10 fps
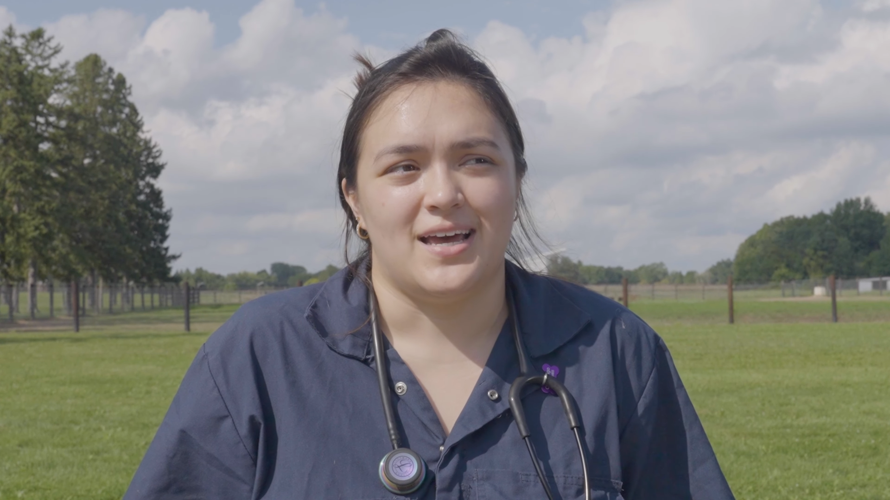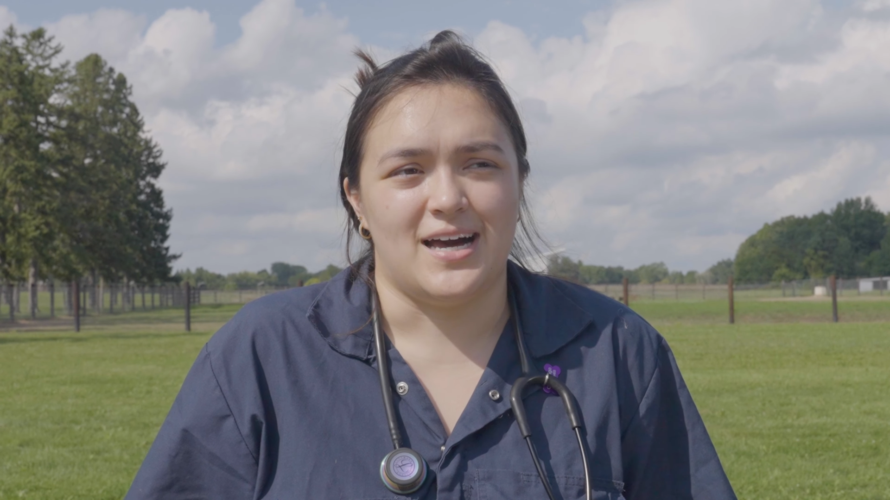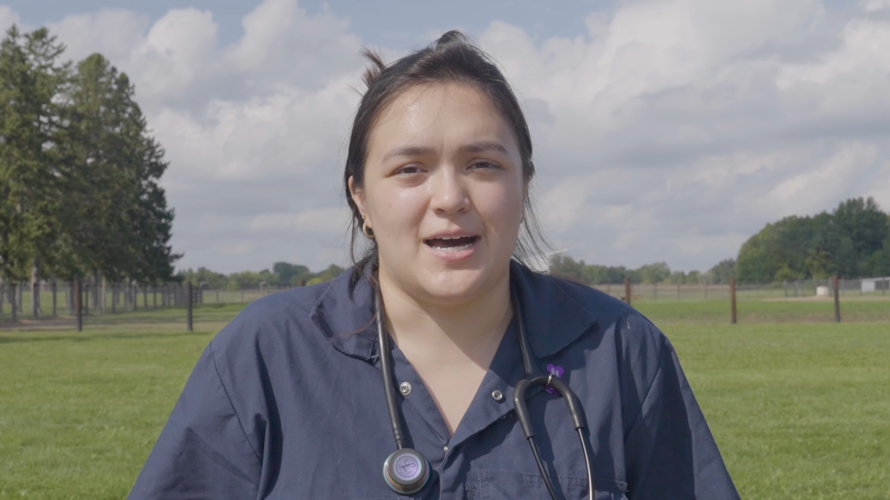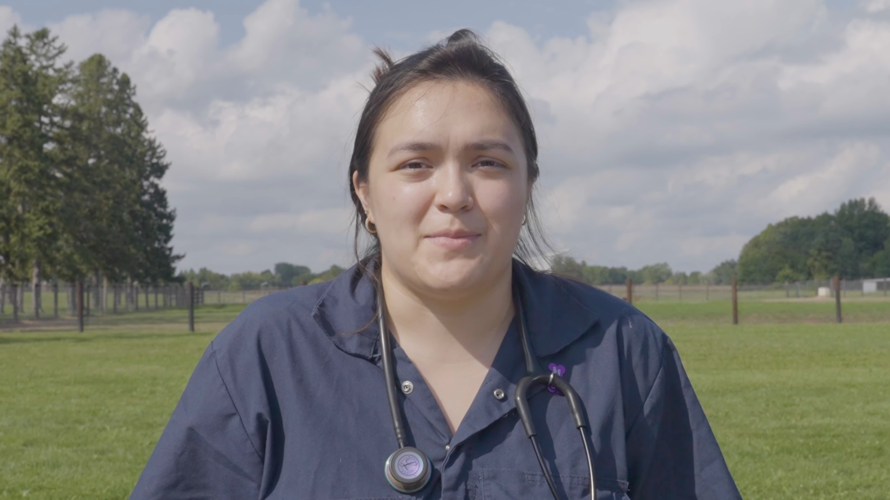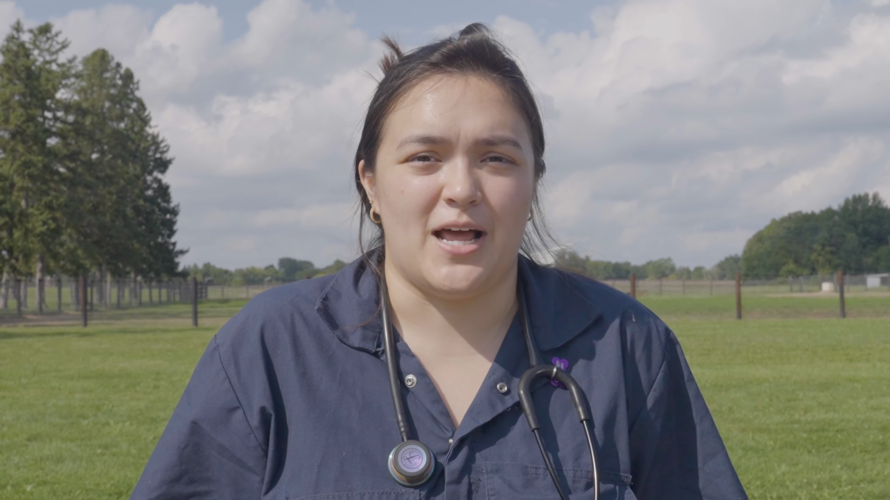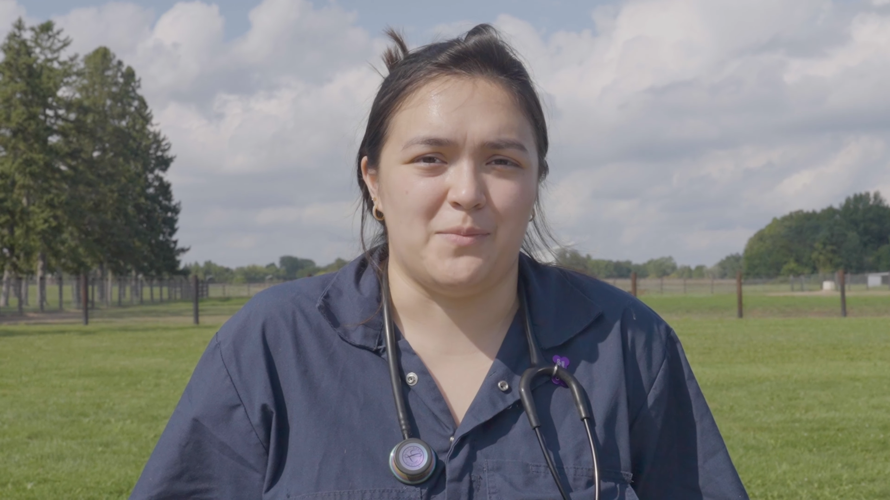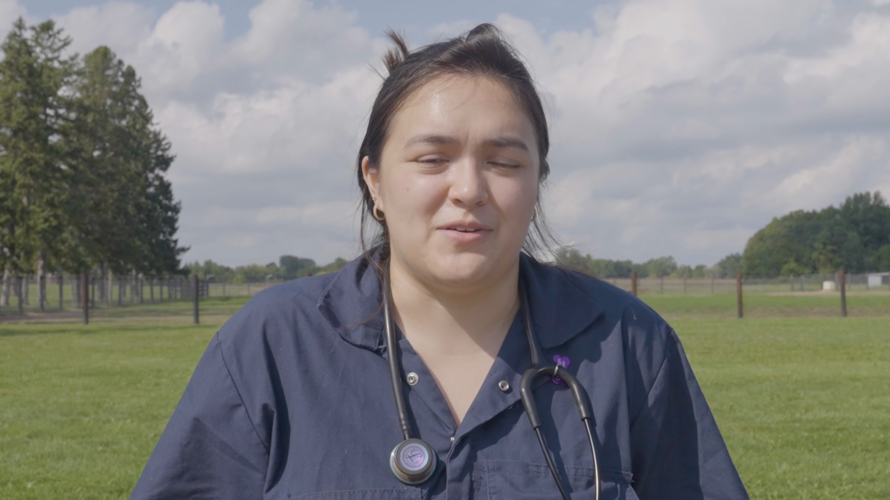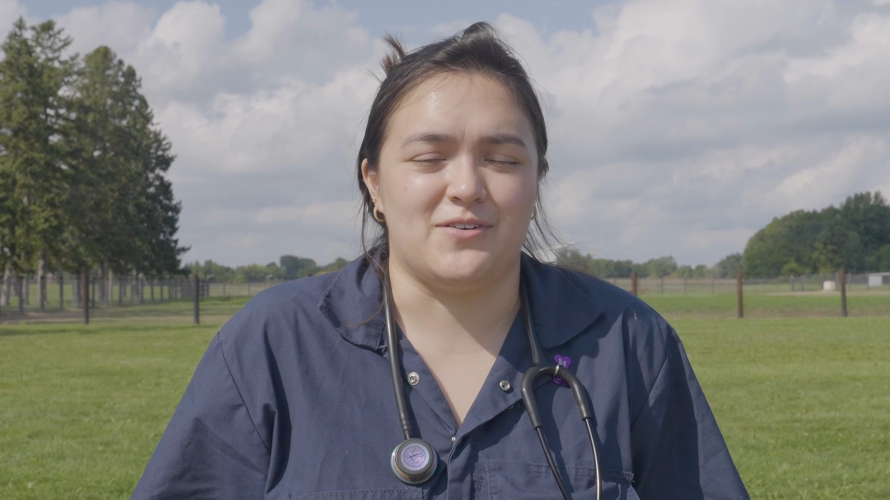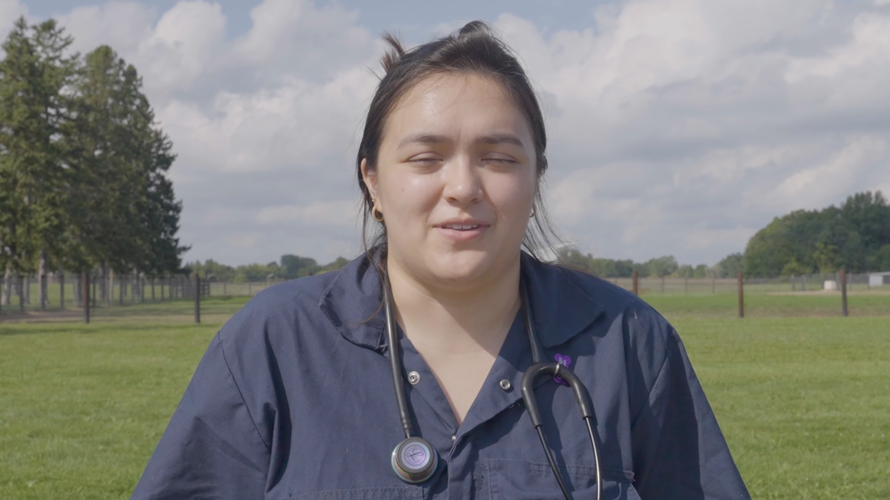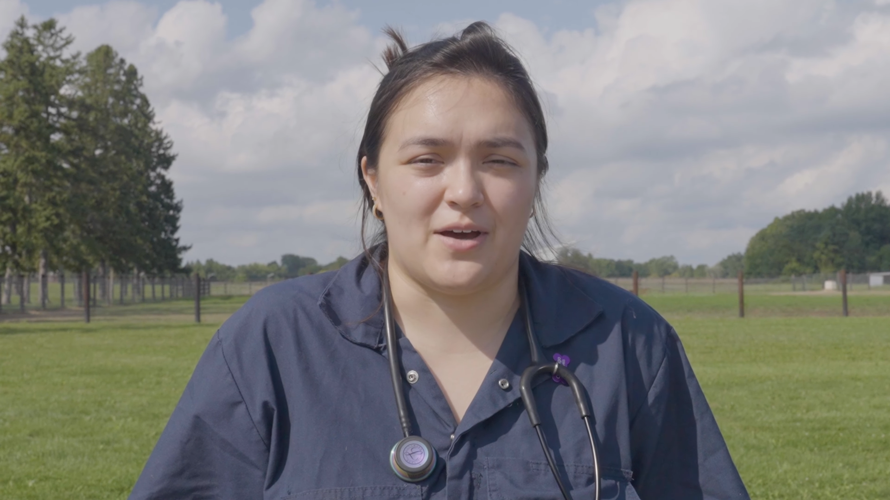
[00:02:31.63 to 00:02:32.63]
um, and help me
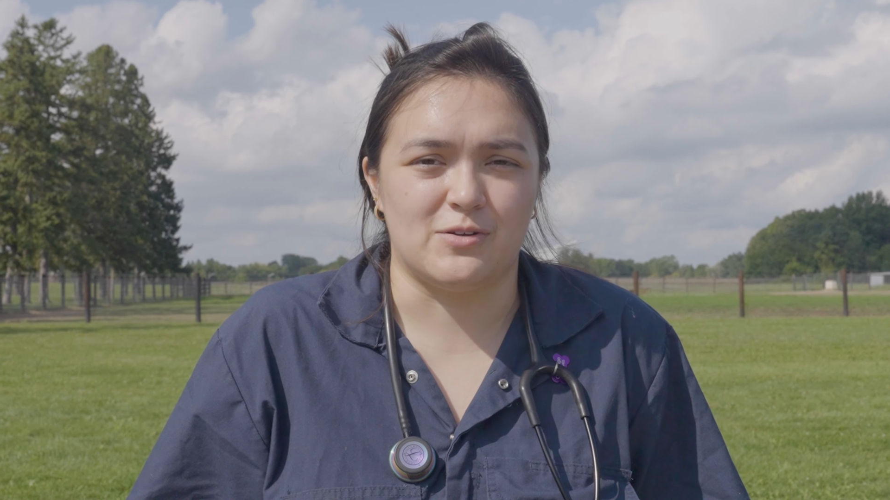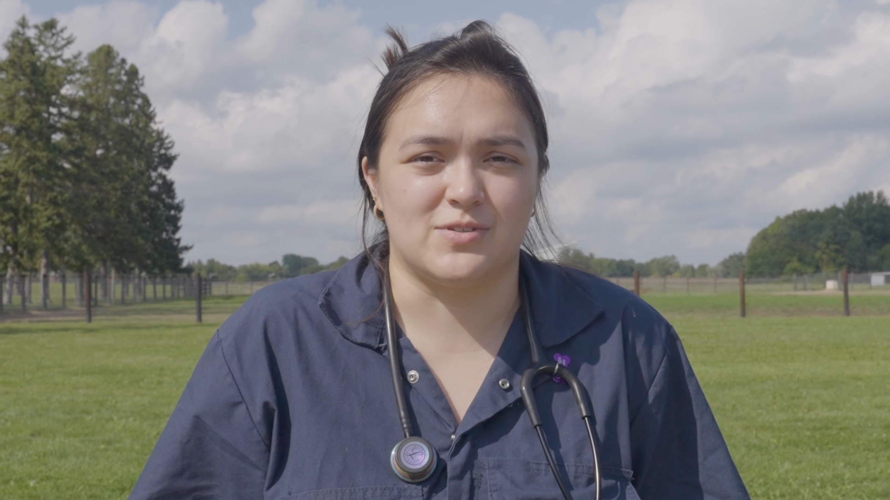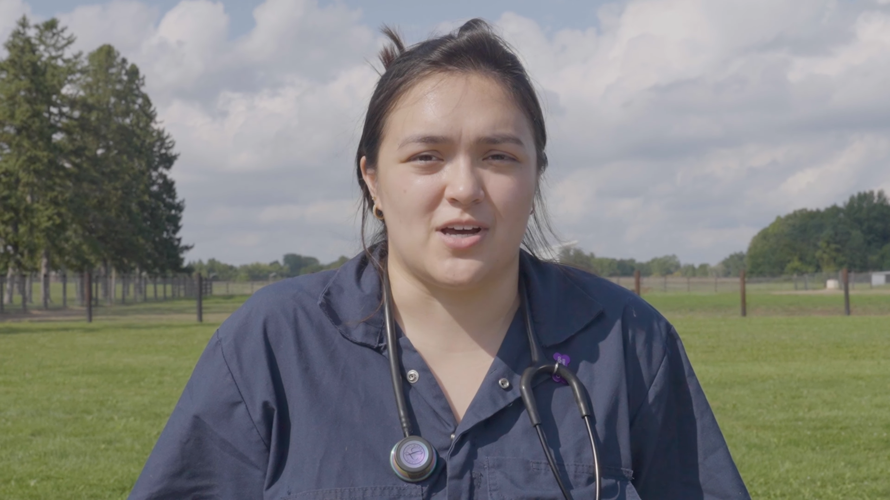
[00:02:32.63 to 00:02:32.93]
feel that, which was